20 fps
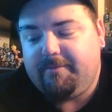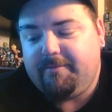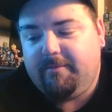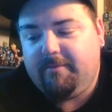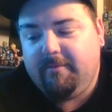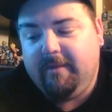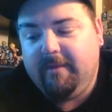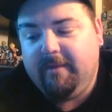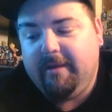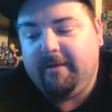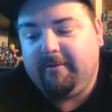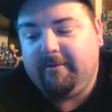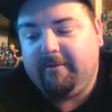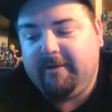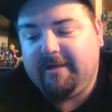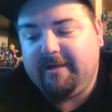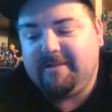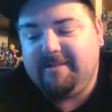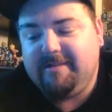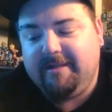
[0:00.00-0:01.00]
yeah,
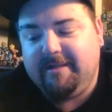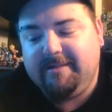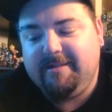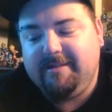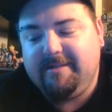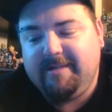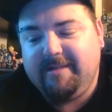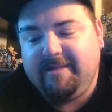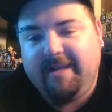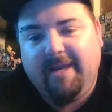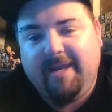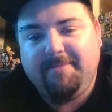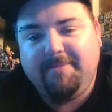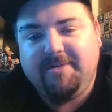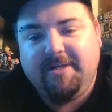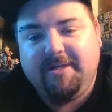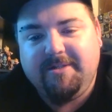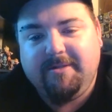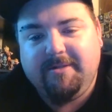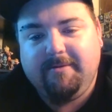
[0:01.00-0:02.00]
like I said, it's a game
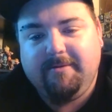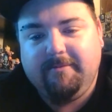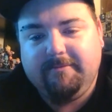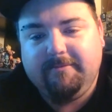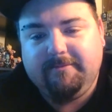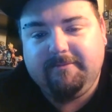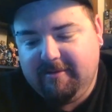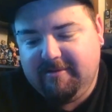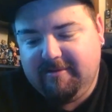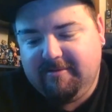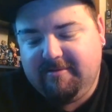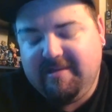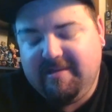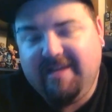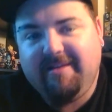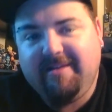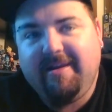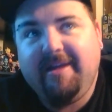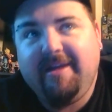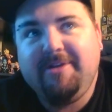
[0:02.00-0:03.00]
changer.
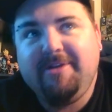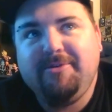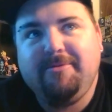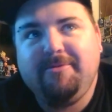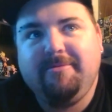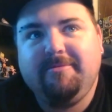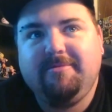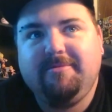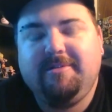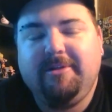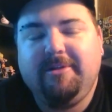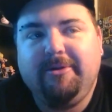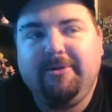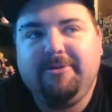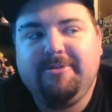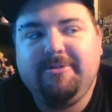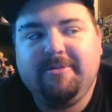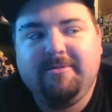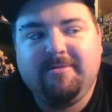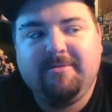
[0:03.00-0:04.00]
That Angel
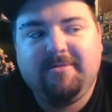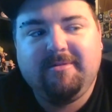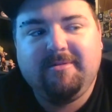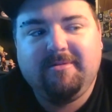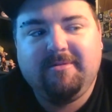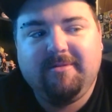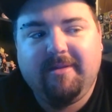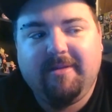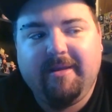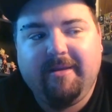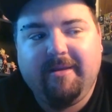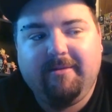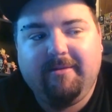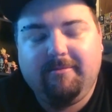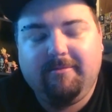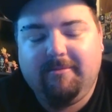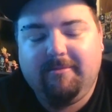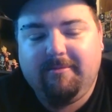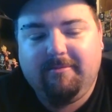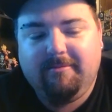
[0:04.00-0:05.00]
Solutions, they're
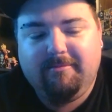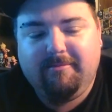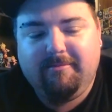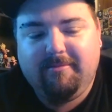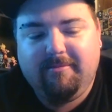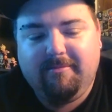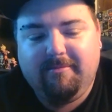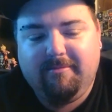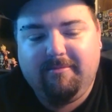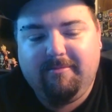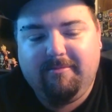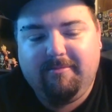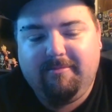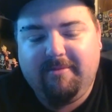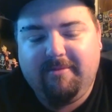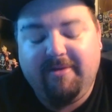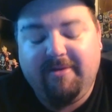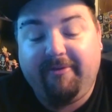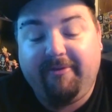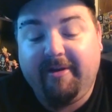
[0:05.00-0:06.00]

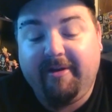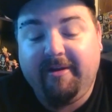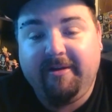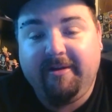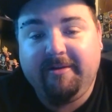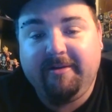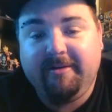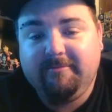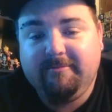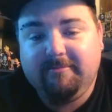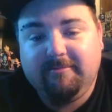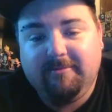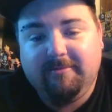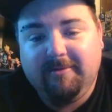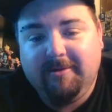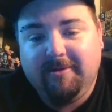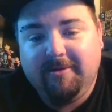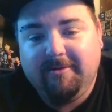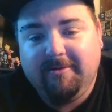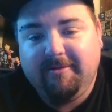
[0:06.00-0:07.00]
friendly.
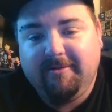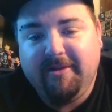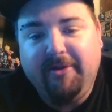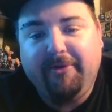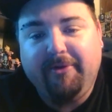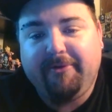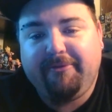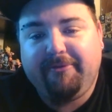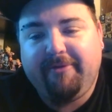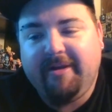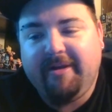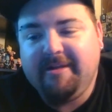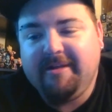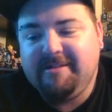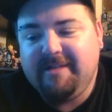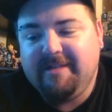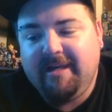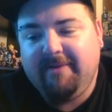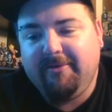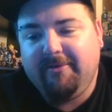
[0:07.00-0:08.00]
They're not afraid
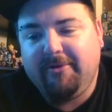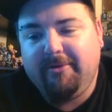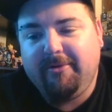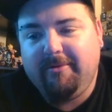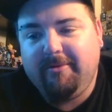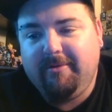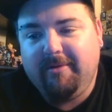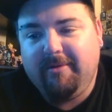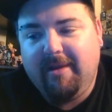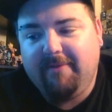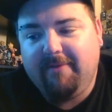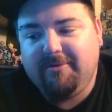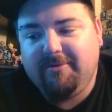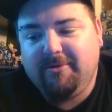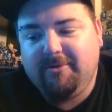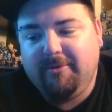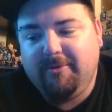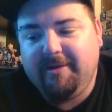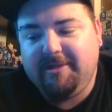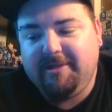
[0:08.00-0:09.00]
to have a
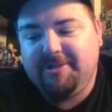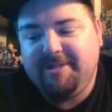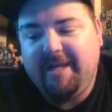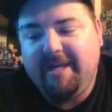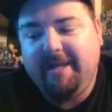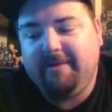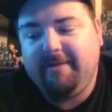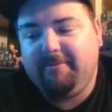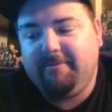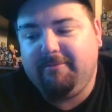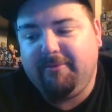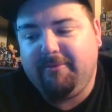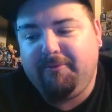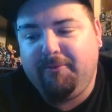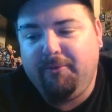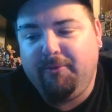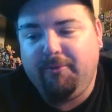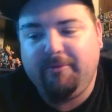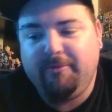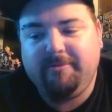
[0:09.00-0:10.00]
quick chat
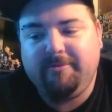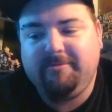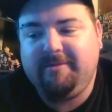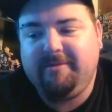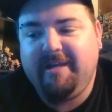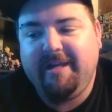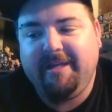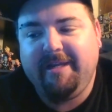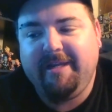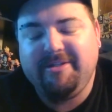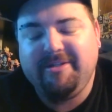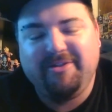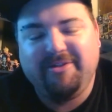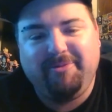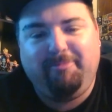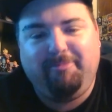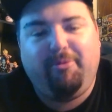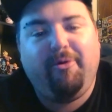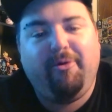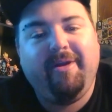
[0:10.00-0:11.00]
before getting to
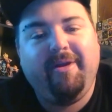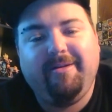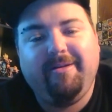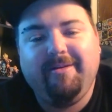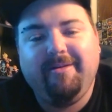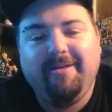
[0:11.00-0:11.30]
the point